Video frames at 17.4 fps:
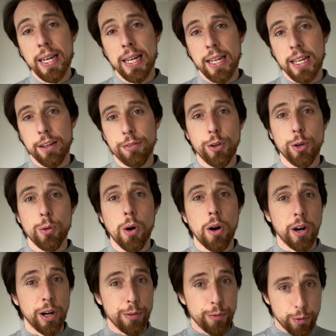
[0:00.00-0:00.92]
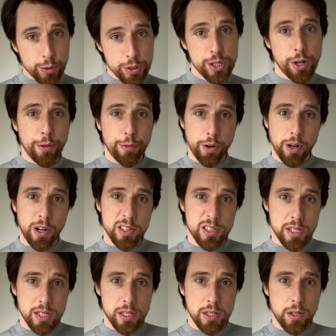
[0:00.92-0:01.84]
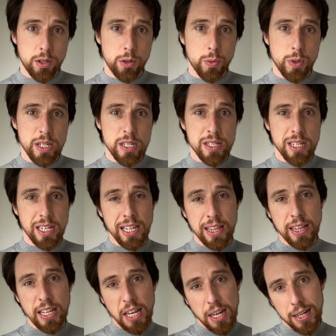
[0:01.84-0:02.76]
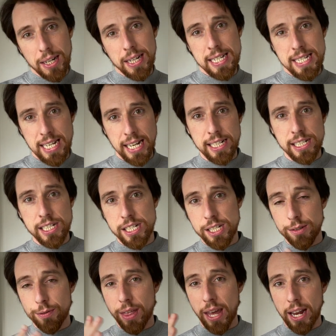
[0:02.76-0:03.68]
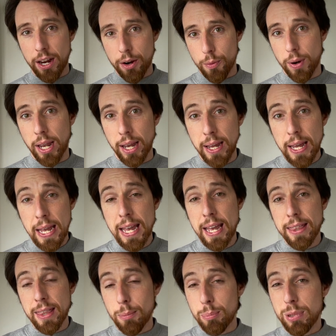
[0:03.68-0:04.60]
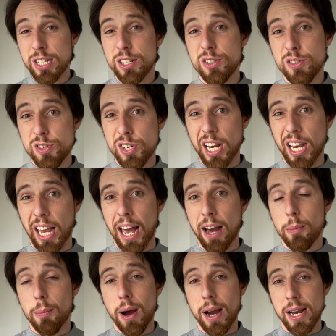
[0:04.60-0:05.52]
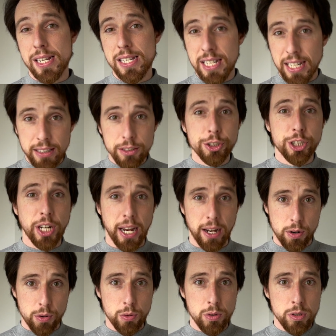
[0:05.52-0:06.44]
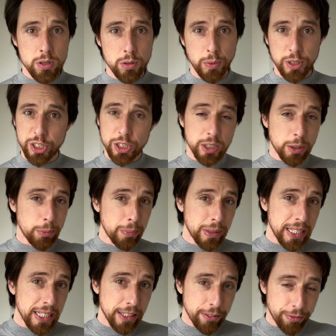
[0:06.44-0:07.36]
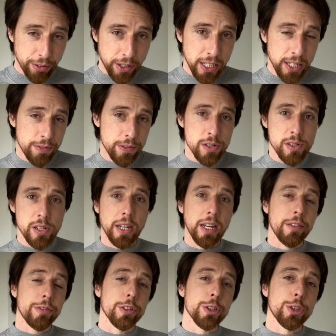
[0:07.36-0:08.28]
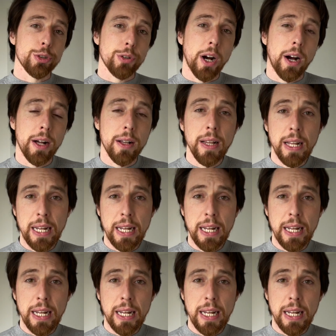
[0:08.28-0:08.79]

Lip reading: If you are a voiceover artist who is in the early stages of their career, then please do check out my Skillshare course, which is completely free if you sign up for a trial,